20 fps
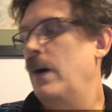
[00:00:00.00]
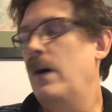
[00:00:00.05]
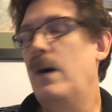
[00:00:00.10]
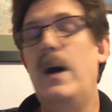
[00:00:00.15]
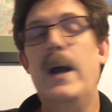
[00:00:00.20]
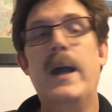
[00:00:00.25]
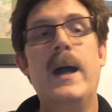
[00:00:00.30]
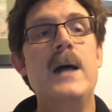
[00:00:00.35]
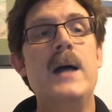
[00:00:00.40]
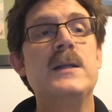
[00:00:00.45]

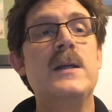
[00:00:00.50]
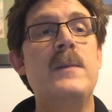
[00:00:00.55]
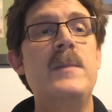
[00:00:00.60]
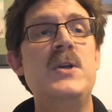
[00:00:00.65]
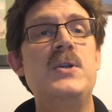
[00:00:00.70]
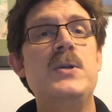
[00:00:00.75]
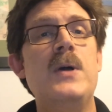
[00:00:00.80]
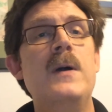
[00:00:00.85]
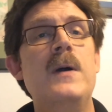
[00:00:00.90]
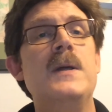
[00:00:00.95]
Alright guys, let
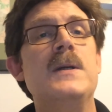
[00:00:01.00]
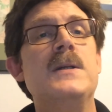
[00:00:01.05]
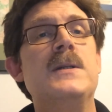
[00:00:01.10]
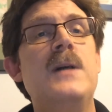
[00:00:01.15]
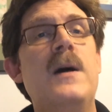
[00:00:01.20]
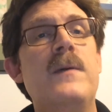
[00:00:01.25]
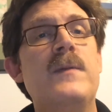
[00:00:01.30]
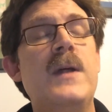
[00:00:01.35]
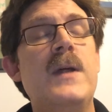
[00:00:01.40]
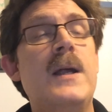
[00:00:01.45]
me show you the
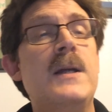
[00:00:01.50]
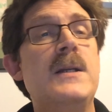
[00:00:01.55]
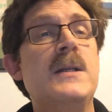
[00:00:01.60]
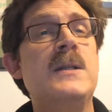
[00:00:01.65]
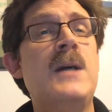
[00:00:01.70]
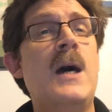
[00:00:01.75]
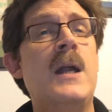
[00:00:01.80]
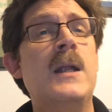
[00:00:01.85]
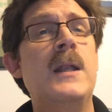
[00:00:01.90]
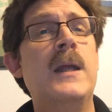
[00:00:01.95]
stuff that I
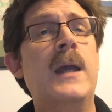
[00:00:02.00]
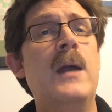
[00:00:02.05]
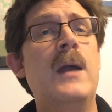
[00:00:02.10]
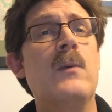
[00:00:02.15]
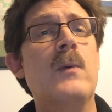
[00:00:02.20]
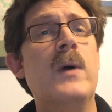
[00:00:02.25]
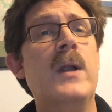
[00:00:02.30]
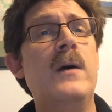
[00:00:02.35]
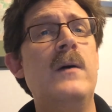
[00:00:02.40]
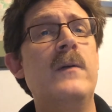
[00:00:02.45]
decided to
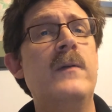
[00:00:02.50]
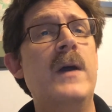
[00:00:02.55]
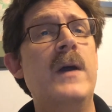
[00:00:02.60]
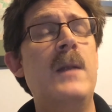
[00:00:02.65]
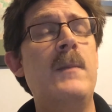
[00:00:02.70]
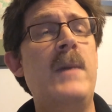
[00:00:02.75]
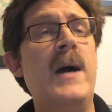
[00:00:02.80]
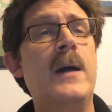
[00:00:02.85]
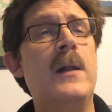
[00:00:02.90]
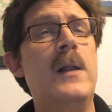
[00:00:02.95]
get rid of
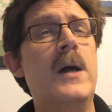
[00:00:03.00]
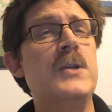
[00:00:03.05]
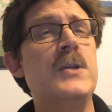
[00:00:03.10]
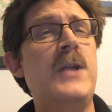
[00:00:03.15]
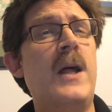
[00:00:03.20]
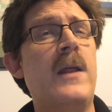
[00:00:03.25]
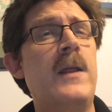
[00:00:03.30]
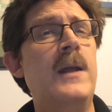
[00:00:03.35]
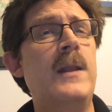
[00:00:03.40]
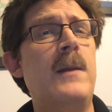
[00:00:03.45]
in my
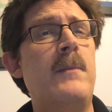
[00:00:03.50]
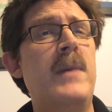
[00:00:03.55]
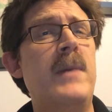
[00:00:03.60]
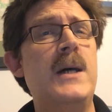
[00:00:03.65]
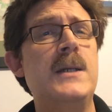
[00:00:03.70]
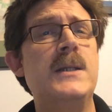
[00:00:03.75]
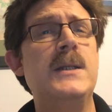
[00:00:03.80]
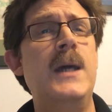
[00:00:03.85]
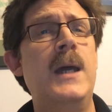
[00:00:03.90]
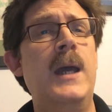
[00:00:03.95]
collection. I think the
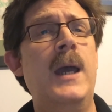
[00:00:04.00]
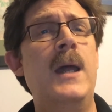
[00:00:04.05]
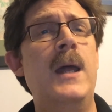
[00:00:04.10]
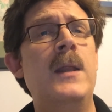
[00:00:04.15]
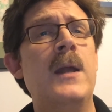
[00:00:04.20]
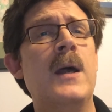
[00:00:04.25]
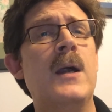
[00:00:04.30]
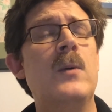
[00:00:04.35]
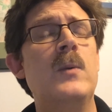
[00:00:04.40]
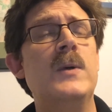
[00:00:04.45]
best thing
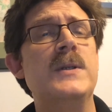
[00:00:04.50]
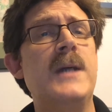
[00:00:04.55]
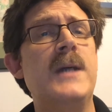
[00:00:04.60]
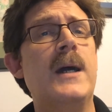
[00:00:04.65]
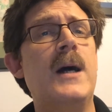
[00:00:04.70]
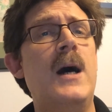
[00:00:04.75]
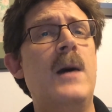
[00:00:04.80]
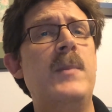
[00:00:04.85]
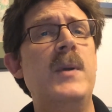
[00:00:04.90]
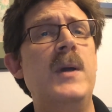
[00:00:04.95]
in there was a
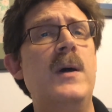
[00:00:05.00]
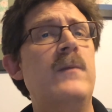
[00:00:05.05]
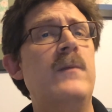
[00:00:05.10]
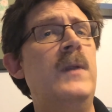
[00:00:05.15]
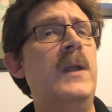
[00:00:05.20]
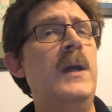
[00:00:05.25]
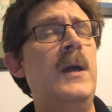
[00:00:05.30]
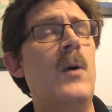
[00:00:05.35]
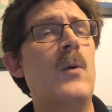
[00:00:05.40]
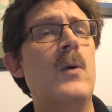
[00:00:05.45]
copy of
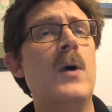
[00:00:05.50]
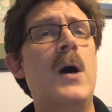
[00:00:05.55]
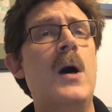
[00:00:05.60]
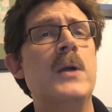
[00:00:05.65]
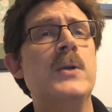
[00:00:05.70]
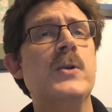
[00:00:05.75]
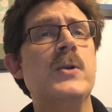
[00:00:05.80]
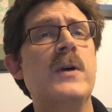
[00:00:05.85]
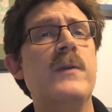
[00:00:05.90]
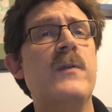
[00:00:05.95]
Neo
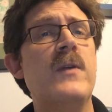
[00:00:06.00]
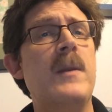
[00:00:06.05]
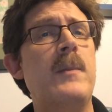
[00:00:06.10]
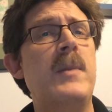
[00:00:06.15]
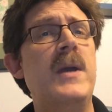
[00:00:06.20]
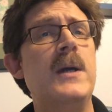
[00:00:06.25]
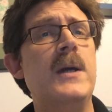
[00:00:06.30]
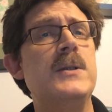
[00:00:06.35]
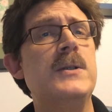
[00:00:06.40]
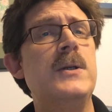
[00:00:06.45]
Contra for the
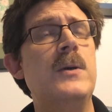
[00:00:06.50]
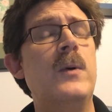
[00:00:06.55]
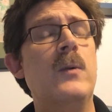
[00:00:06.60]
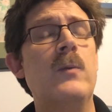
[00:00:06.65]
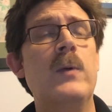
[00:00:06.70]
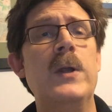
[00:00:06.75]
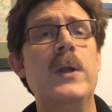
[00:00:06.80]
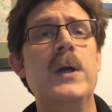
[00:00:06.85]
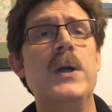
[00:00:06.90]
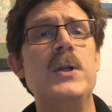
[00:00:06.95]
PS2
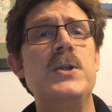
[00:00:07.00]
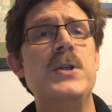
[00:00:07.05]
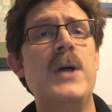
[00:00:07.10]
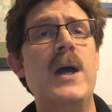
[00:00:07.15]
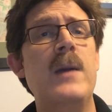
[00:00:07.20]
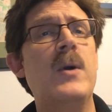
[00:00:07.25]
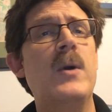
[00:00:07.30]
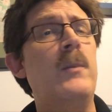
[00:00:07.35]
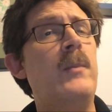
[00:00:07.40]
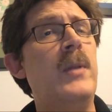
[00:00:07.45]
in really good
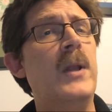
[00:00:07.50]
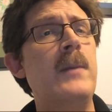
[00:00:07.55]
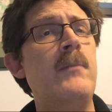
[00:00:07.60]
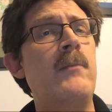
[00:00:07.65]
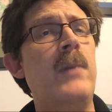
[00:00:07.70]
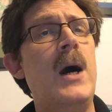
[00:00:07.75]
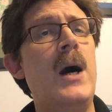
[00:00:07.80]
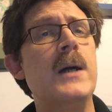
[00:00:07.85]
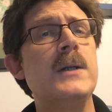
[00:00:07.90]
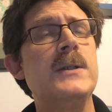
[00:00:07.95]
shape, complete
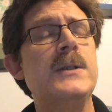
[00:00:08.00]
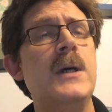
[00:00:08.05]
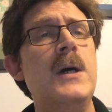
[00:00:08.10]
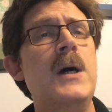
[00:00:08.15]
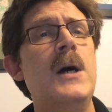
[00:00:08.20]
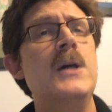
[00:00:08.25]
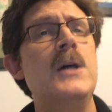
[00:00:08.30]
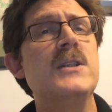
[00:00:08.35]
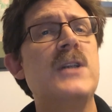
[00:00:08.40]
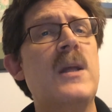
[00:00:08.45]
in box.
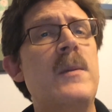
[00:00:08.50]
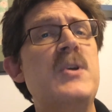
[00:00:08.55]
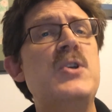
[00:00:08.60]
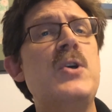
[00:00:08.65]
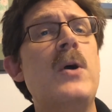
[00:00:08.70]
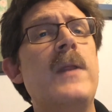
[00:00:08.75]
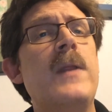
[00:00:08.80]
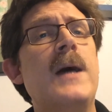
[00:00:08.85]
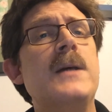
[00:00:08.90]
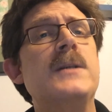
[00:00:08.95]
So let me
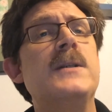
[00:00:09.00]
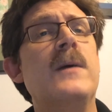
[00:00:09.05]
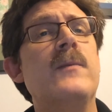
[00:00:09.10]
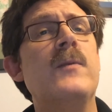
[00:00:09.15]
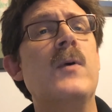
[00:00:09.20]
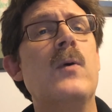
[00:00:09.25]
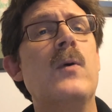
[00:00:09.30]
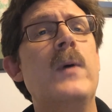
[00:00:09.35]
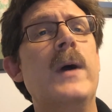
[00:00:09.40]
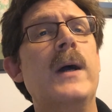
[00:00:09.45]
show you that
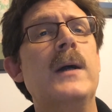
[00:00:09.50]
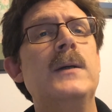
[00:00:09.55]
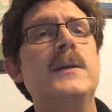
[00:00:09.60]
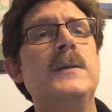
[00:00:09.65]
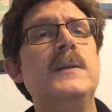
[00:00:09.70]
stuff real quick.